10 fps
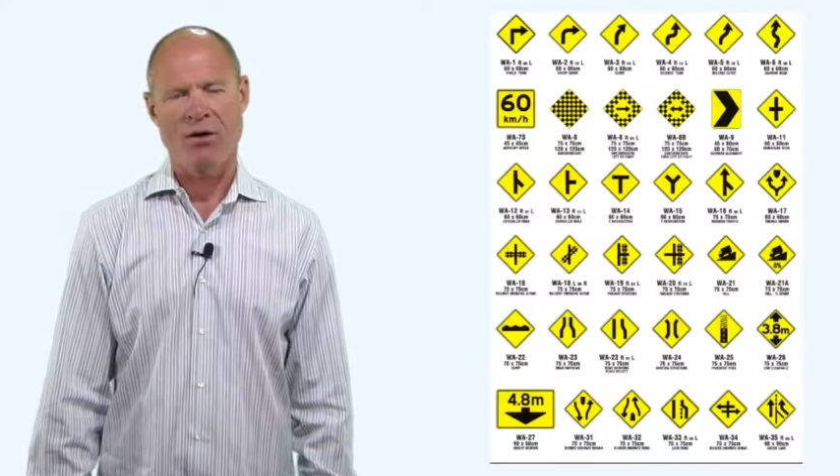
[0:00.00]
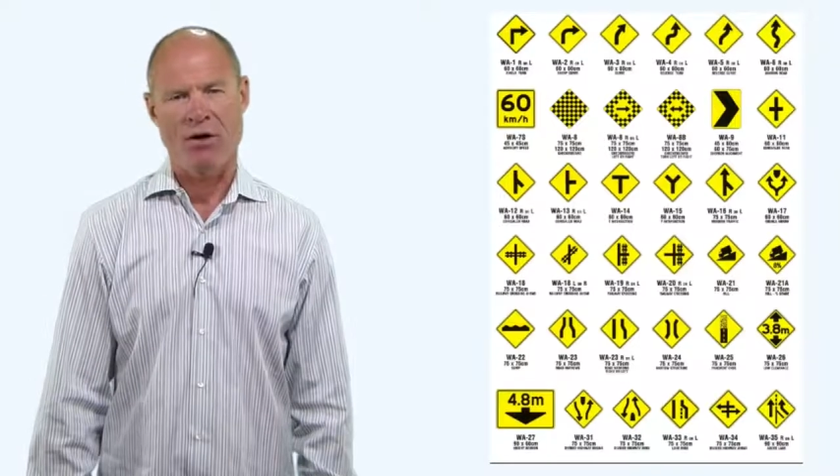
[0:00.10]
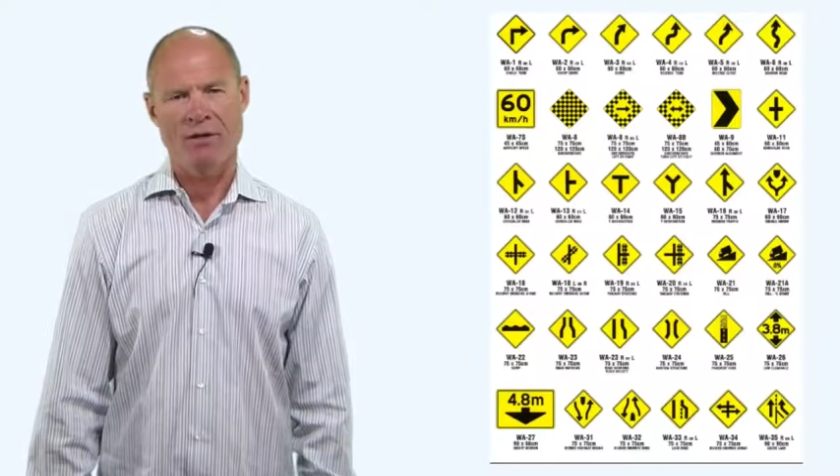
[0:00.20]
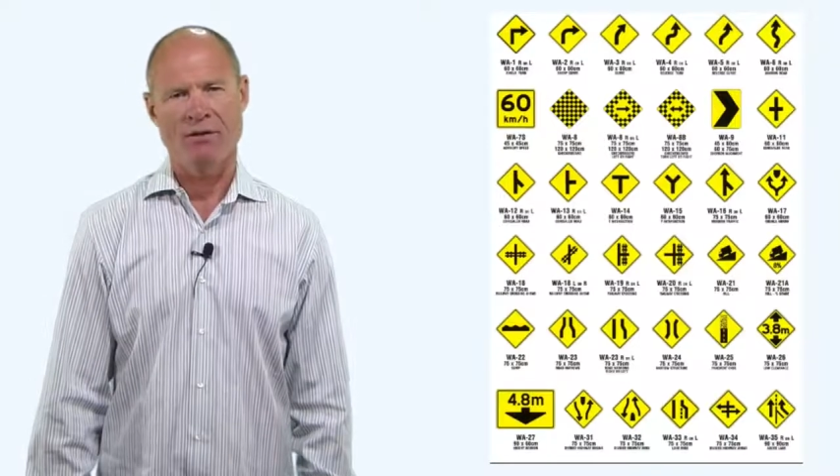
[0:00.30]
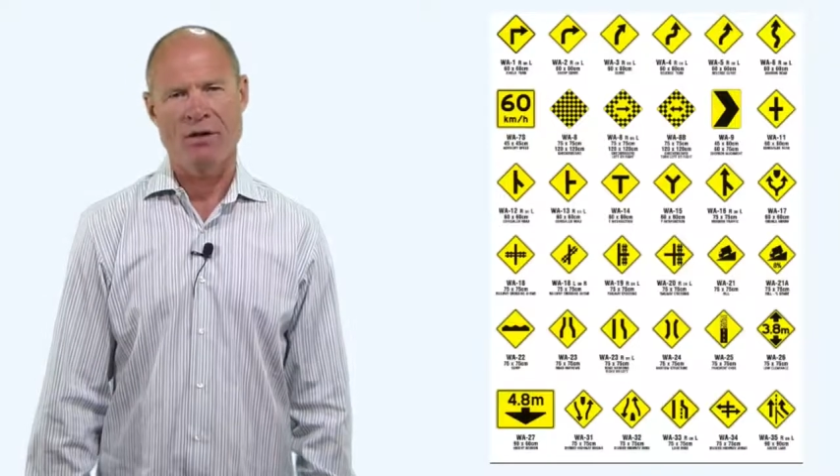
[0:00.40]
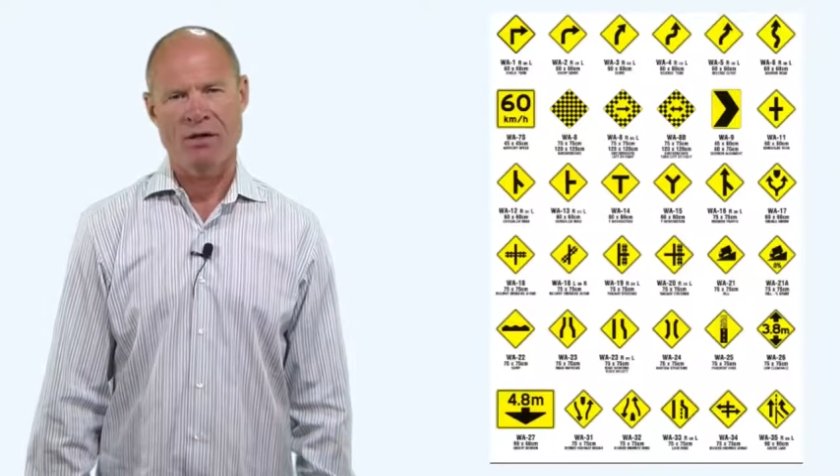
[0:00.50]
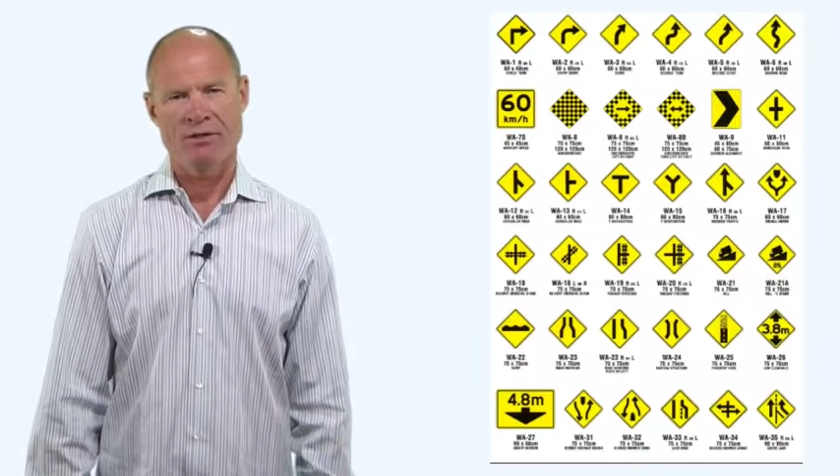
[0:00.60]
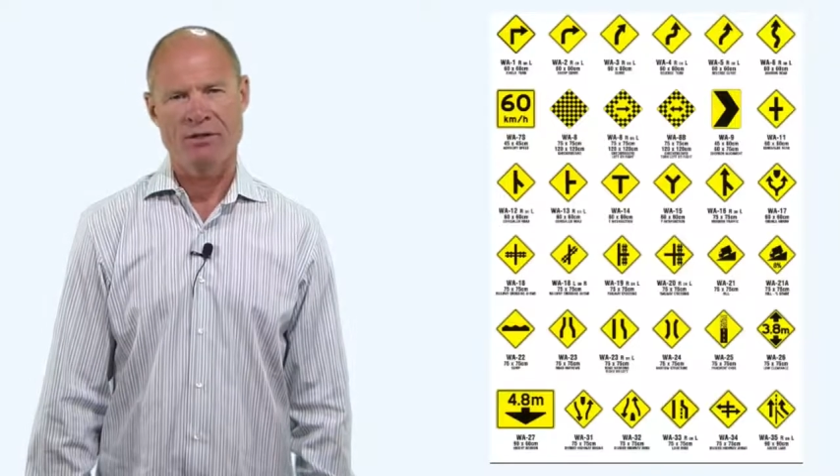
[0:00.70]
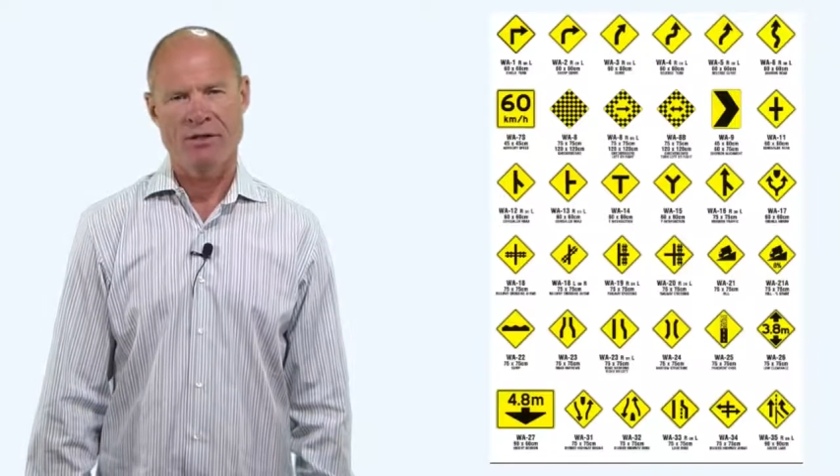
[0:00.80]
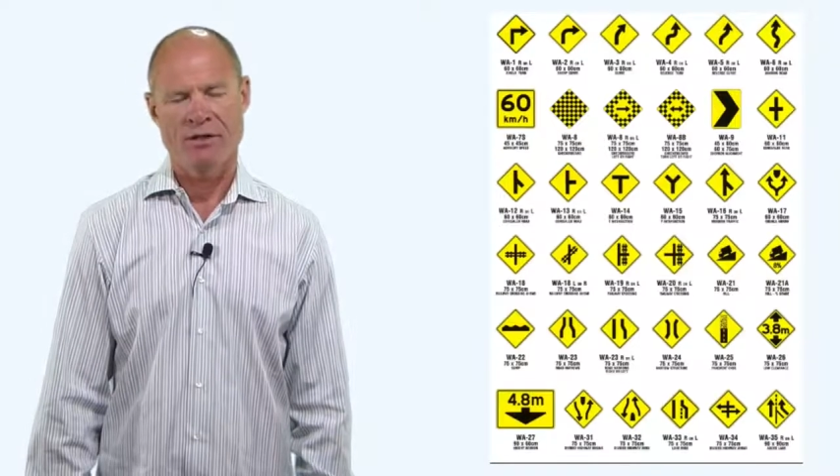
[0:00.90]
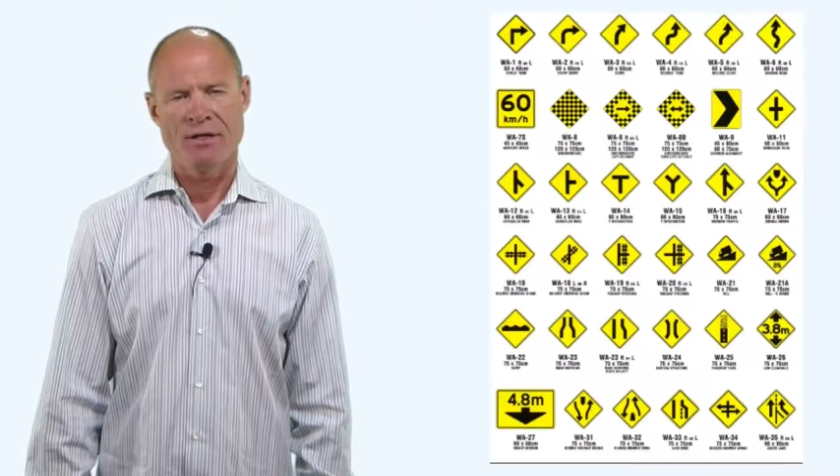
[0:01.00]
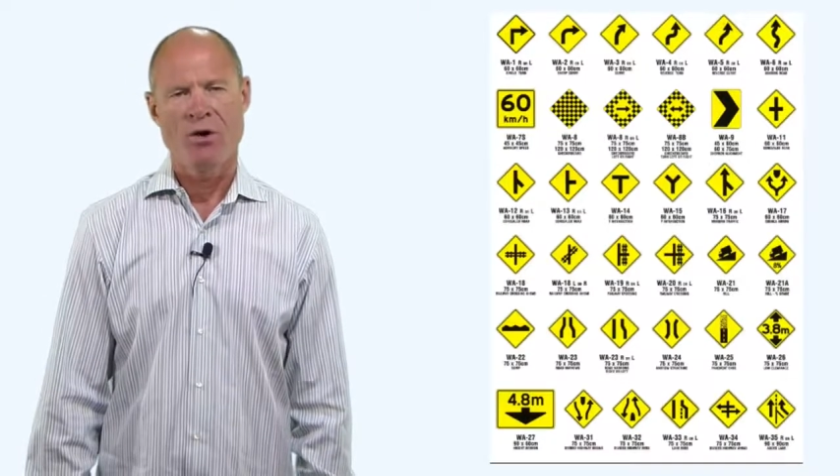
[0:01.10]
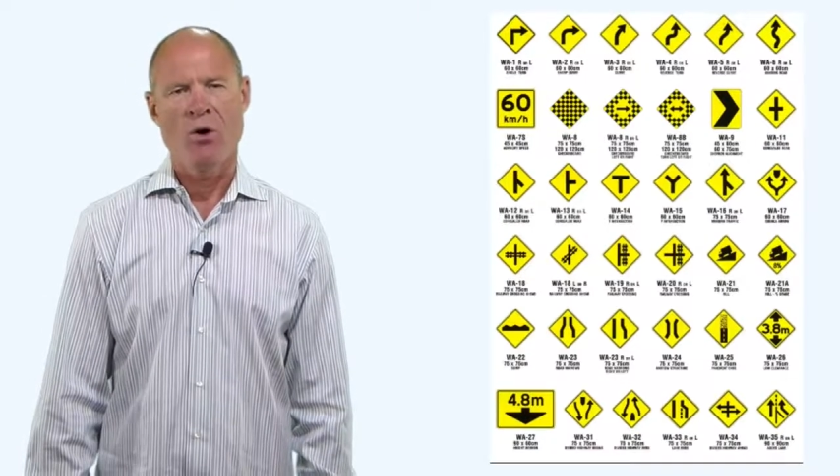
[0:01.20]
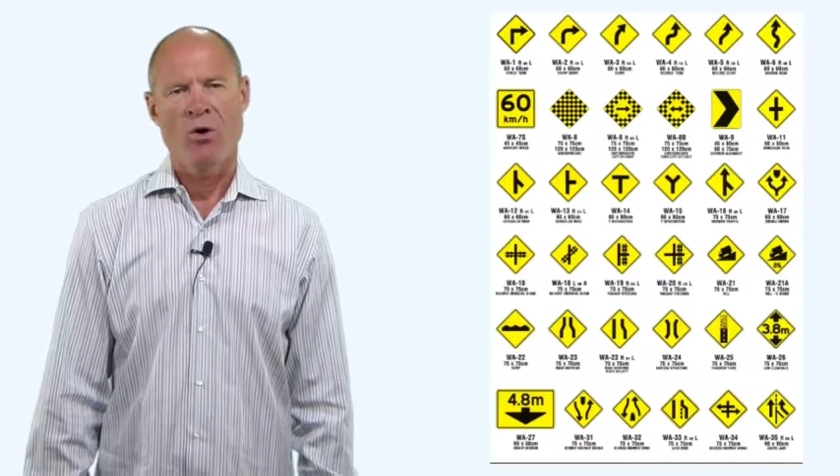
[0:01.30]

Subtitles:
on the cautionary